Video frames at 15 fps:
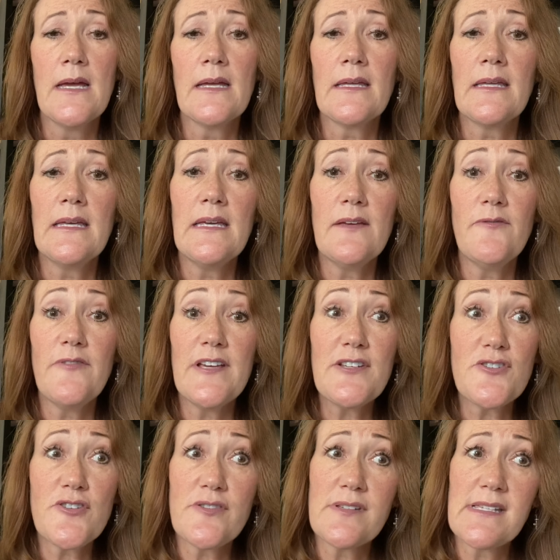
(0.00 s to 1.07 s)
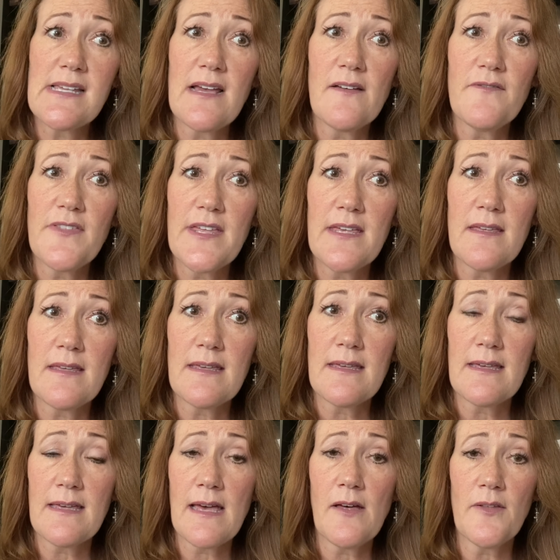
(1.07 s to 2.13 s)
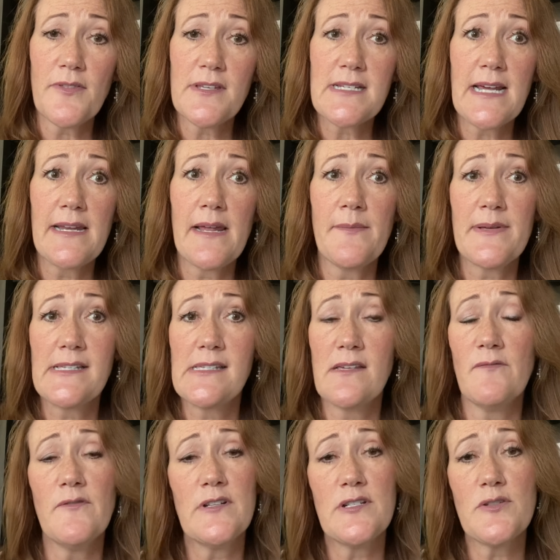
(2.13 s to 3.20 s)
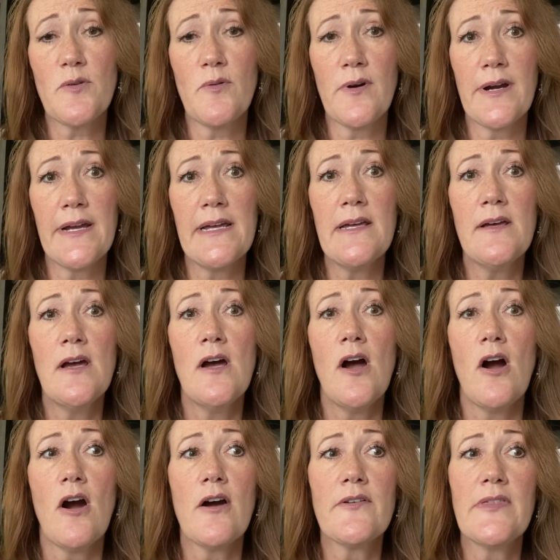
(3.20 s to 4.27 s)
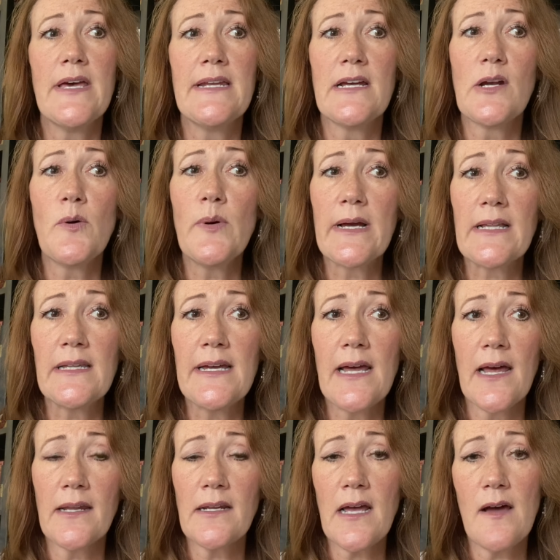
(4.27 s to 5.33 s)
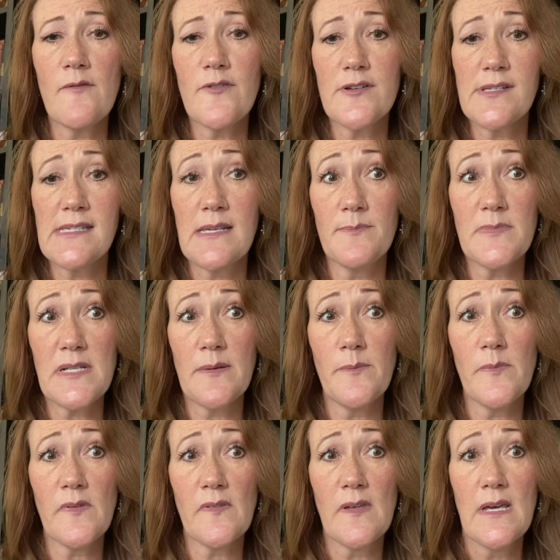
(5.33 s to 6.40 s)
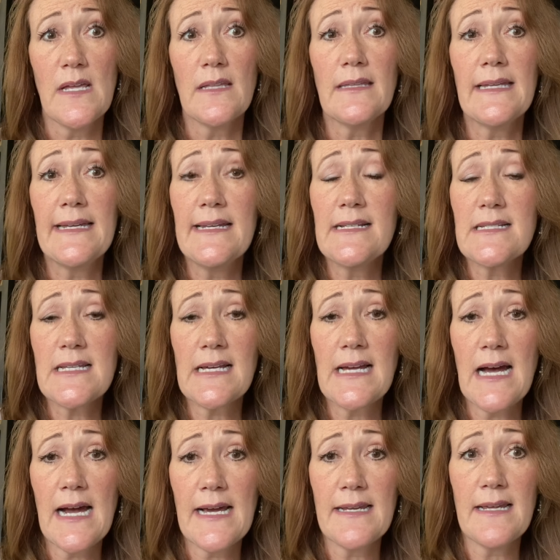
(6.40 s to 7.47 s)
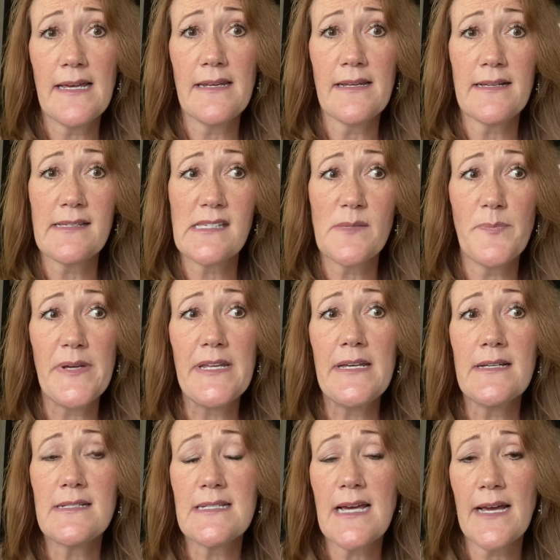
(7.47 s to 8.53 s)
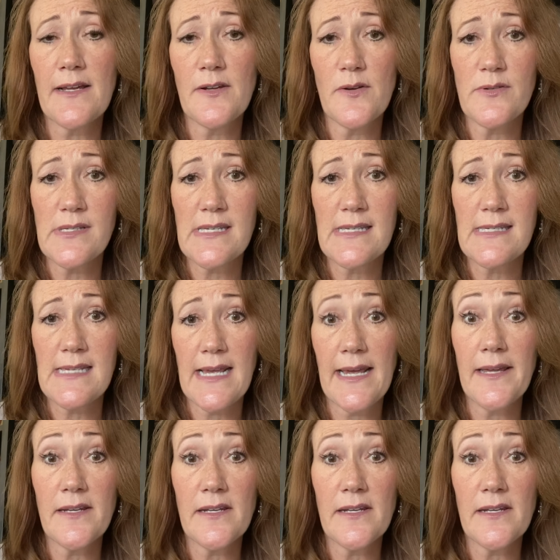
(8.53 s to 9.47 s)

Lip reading: Key features of the Health Dynamics Inventory are that it quickly uncovers symptoms leading to guide an expedient diagnosis and